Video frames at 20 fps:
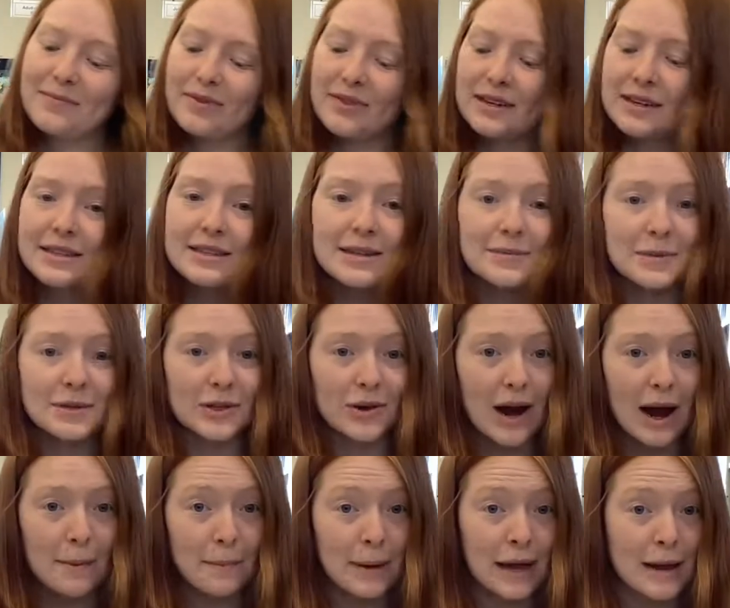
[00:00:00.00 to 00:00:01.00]
some
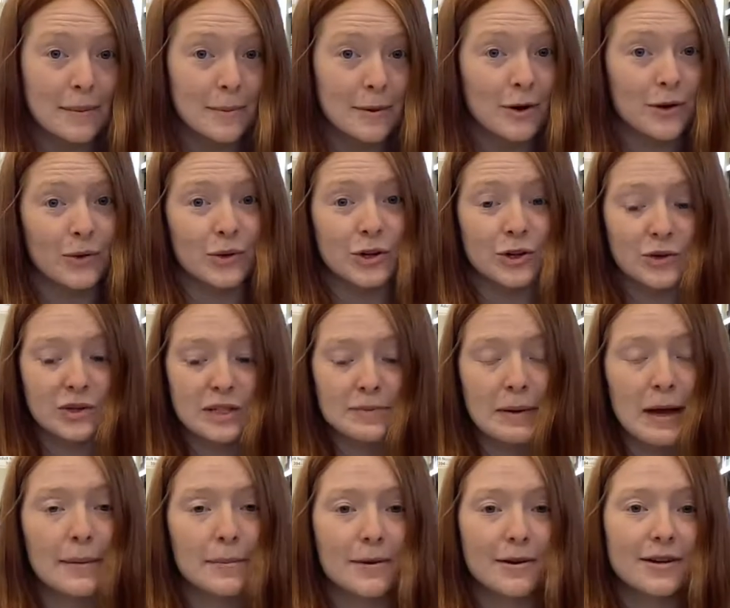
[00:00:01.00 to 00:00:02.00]
scrap paper or
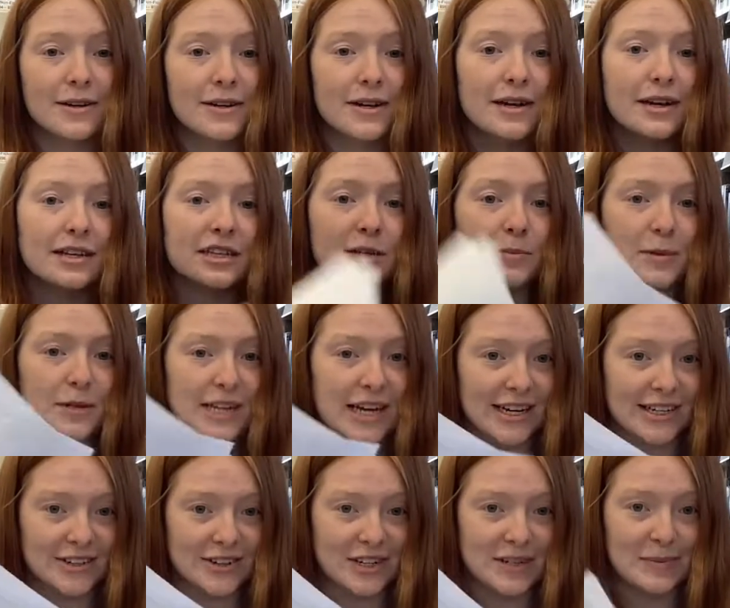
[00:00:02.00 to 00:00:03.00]
newspaper to
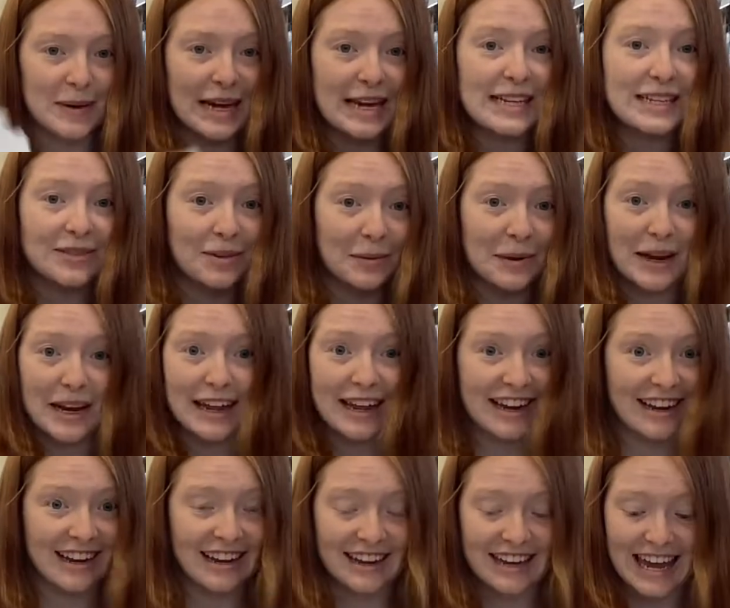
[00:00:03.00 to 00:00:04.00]
protect your space from getting
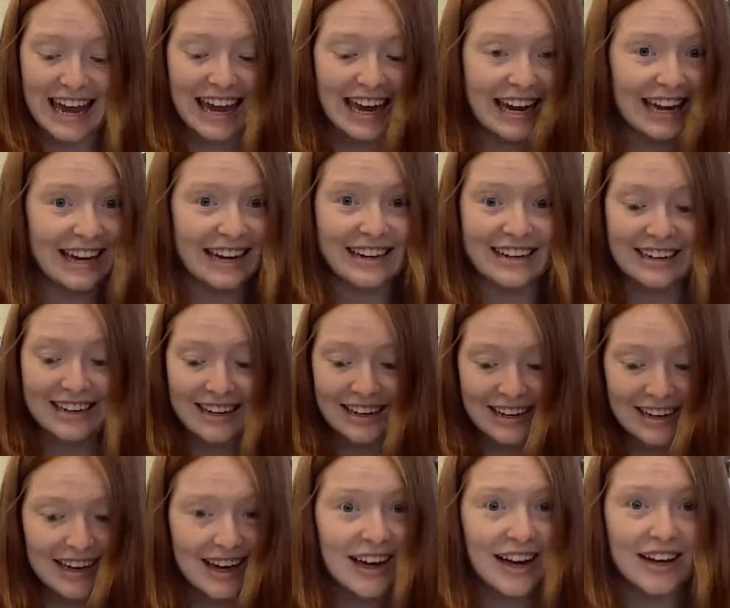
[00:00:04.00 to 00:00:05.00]
ink and
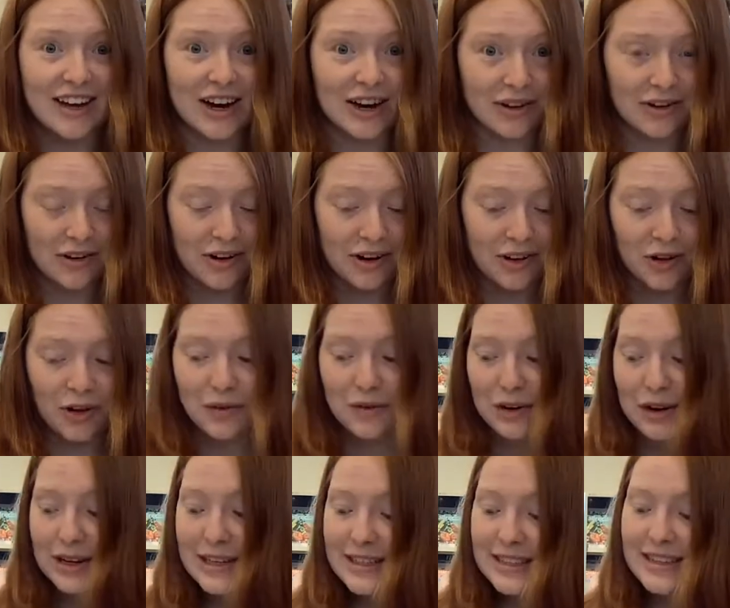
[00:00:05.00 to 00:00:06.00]
color all over
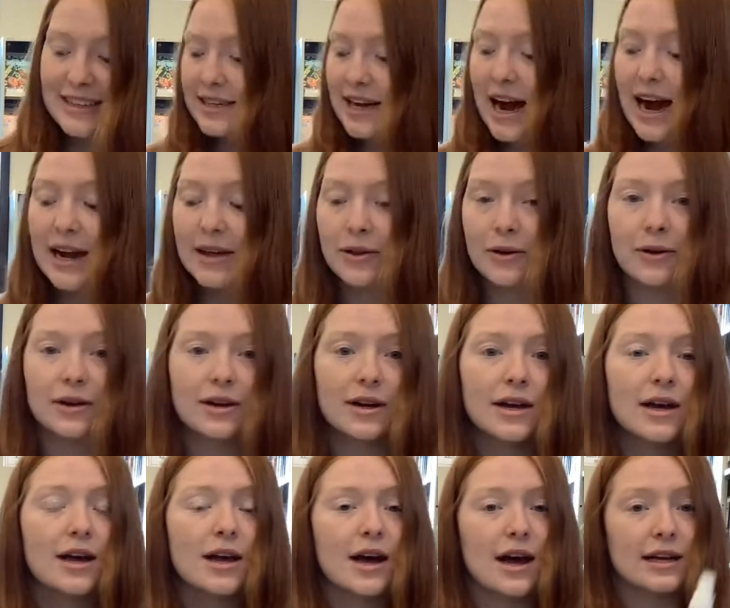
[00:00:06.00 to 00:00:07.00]
it, either
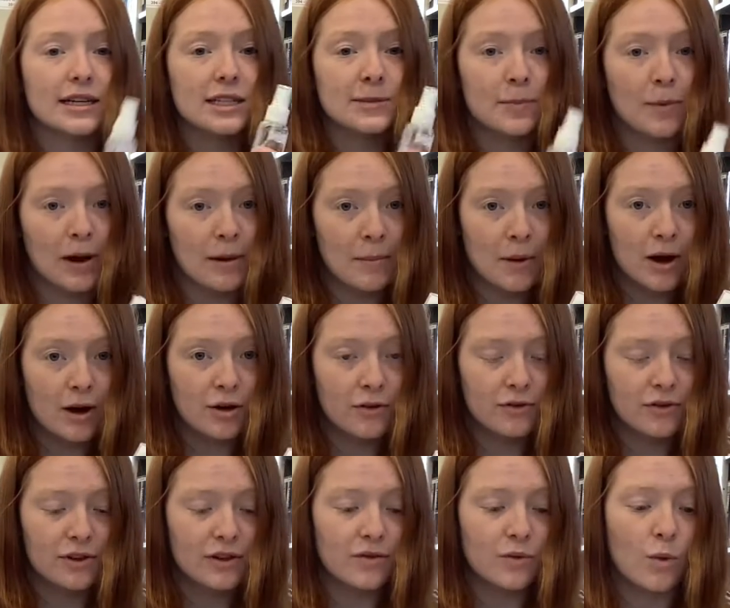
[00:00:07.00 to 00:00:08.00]
a spray bottle
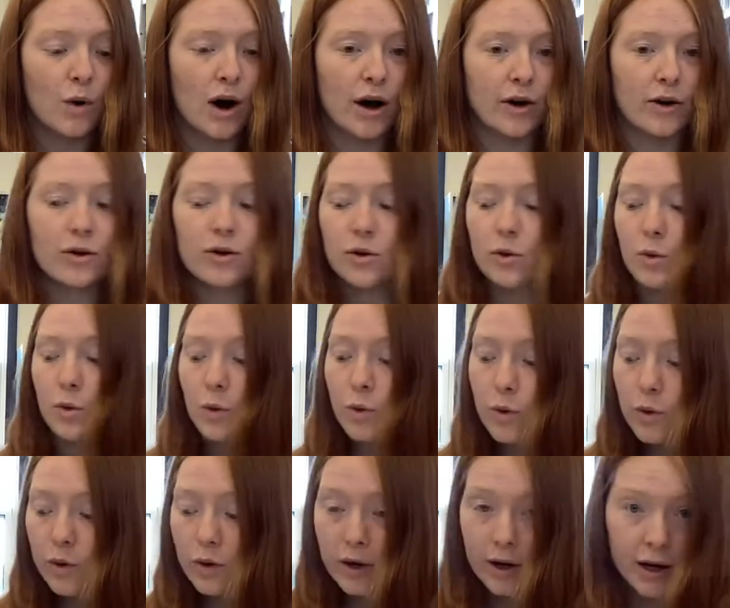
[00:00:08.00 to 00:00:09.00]
full of water
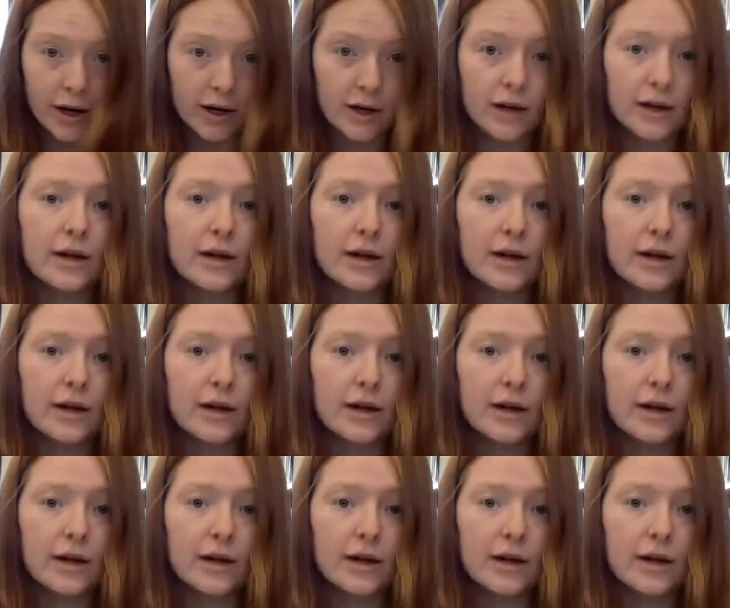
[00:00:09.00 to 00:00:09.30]
or